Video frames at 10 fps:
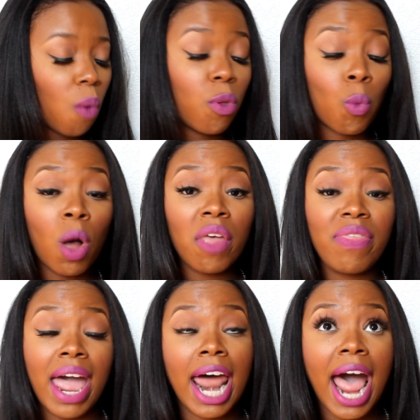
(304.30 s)
the one
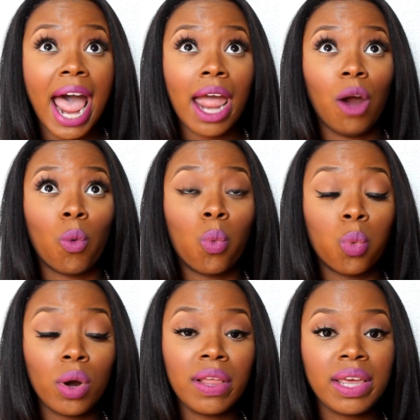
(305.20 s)
that I
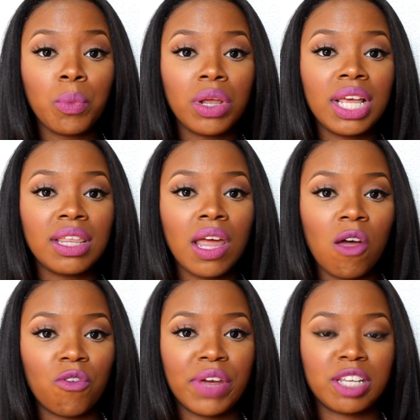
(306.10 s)
really
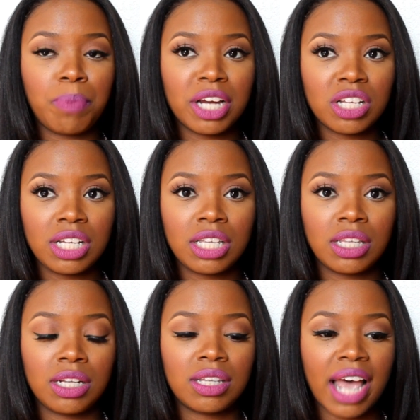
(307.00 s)
love, especially
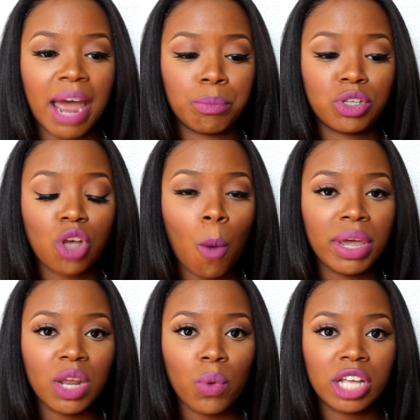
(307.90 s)
since I have so
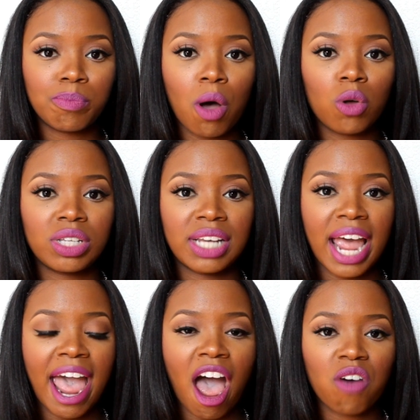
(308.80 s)
many weeks post and I
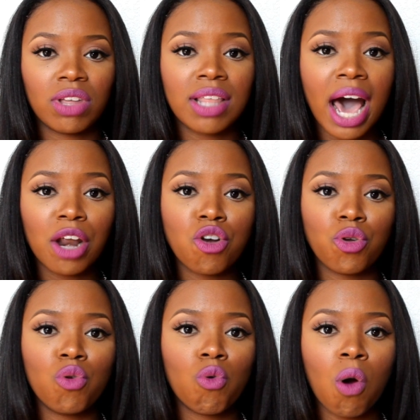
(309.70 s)
have a lot of
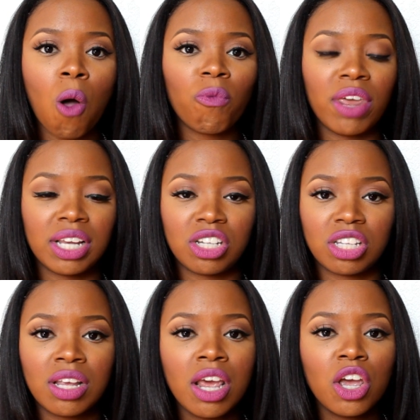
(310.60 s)
new growth, that it
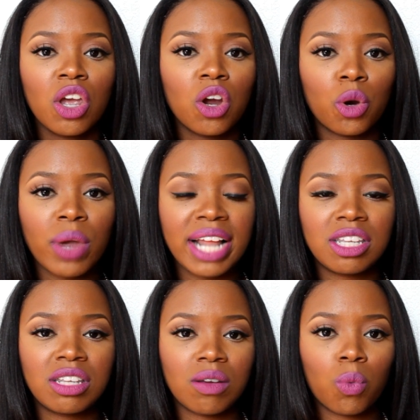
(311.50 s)
just
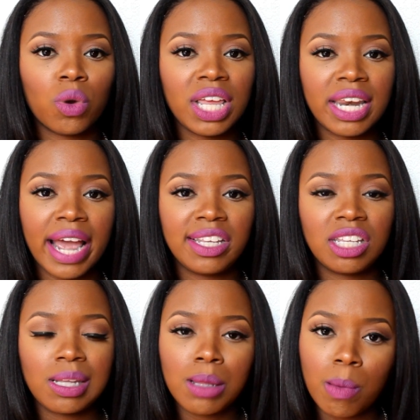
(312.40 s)
creates a really nice
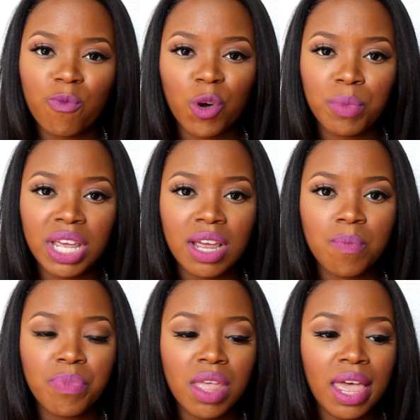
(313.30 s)
slip for me,
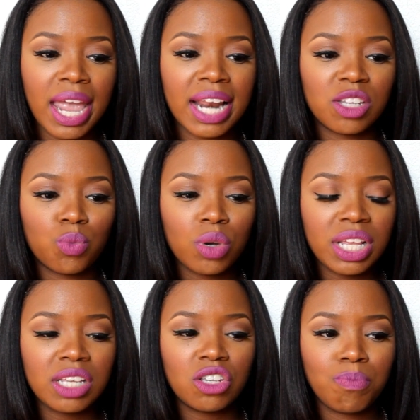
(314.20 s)
and it's
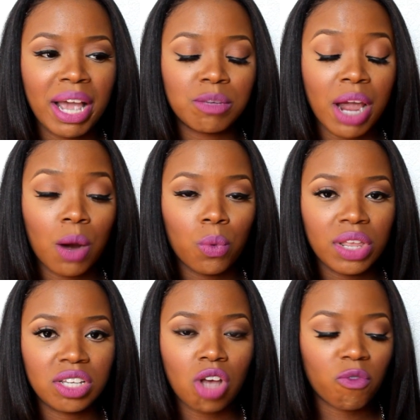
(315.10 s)
really makes my hair
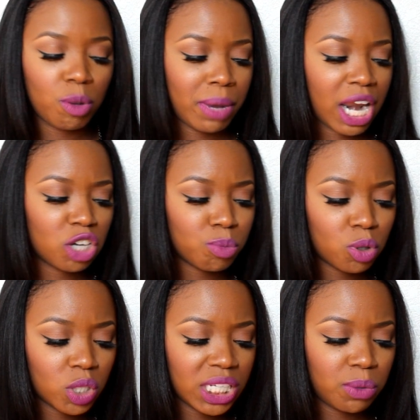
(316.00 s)
really soft and
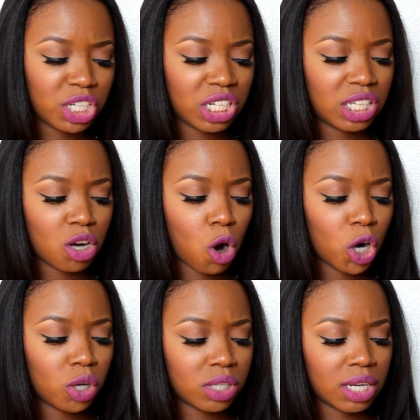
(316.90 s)
manageable, which is the
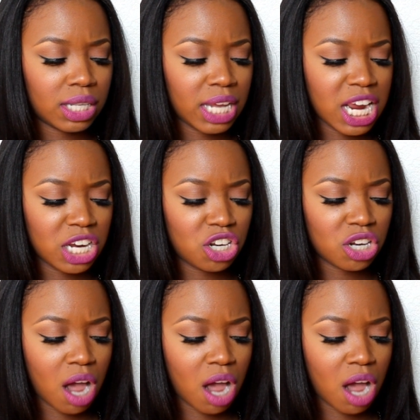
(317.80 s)
Curls Unleash